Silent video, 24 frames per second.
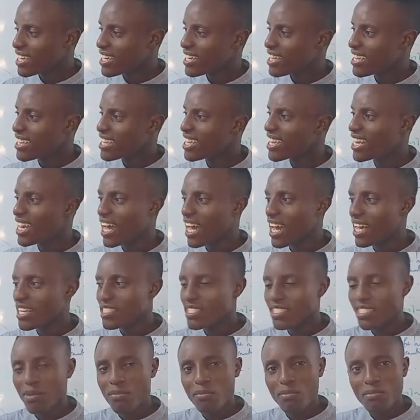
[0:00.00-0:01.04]
there are
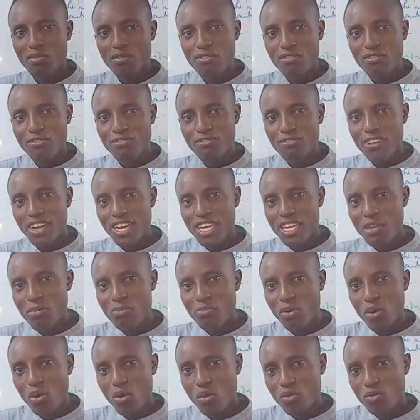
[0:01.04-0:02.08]
some fine
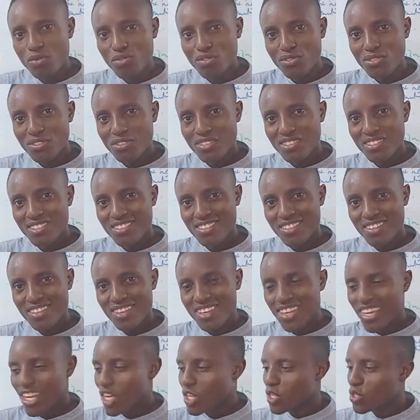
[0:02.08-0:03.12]
pores.
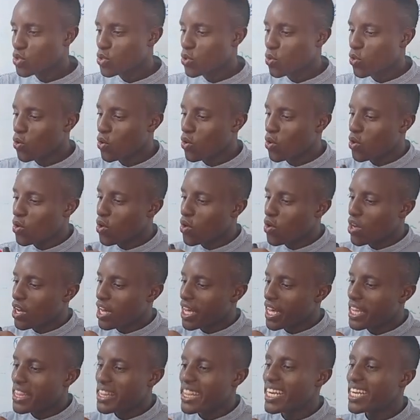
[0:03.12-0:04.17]
So
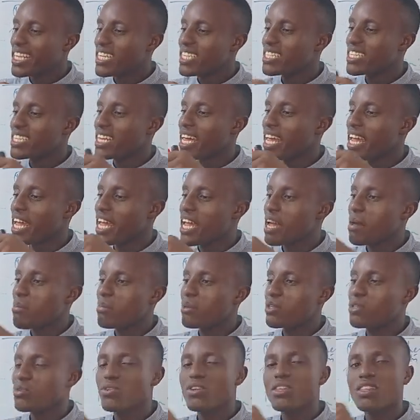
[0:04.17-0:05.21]
there is air
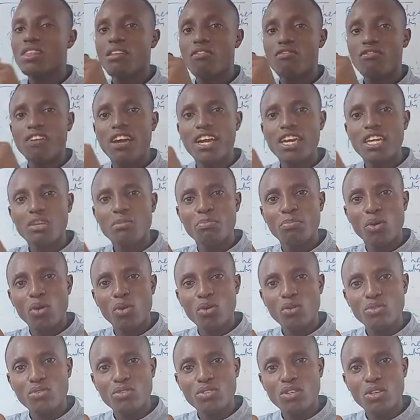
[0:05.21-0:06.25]
between the fine
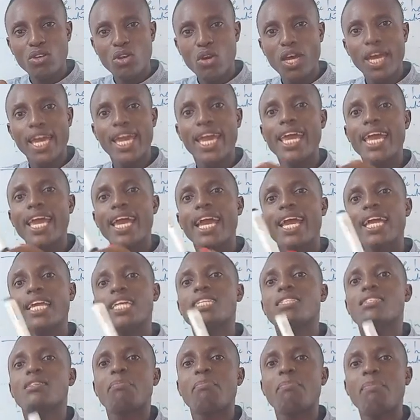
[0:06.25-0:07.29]
pores. Air
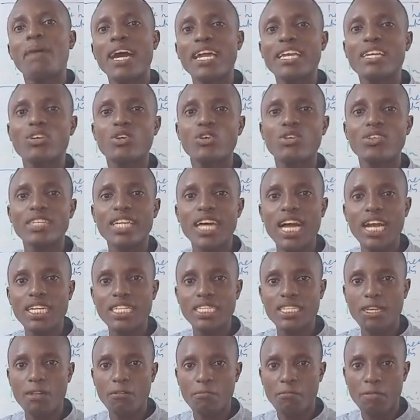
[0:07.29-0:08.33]
is the bad
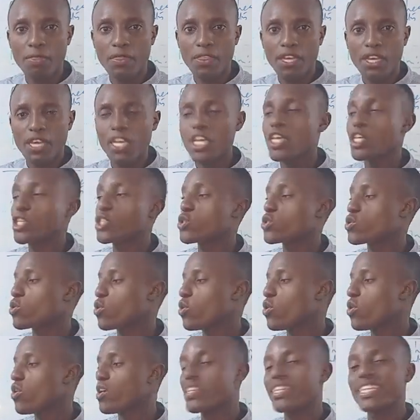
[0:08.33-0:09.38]
conductor.
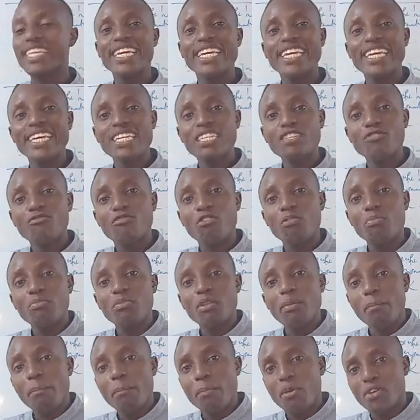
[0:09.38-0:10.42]
So the heat from the
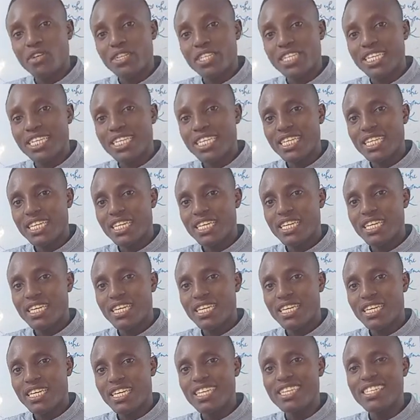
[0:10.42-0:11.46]
body
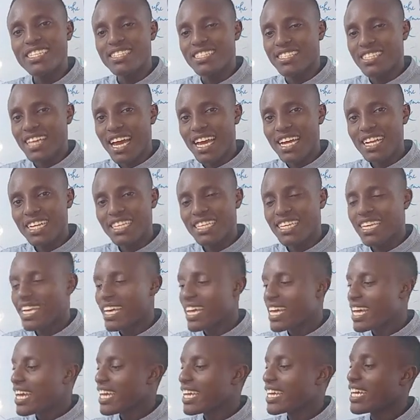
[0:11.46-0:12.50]
inside
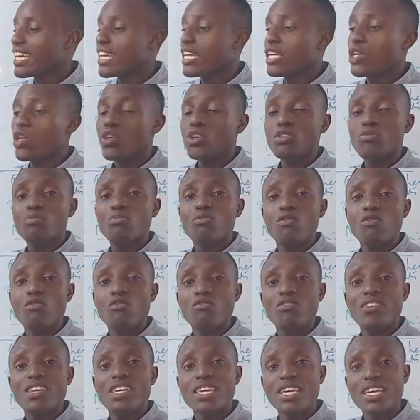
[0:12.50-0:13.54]
cannot
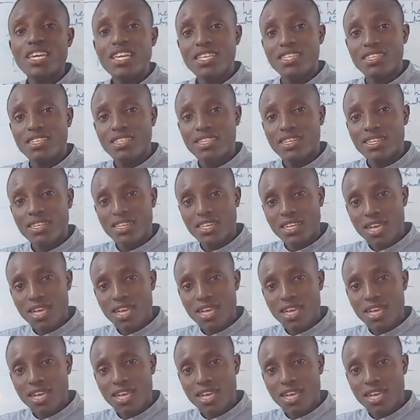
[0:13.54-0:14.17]
move easily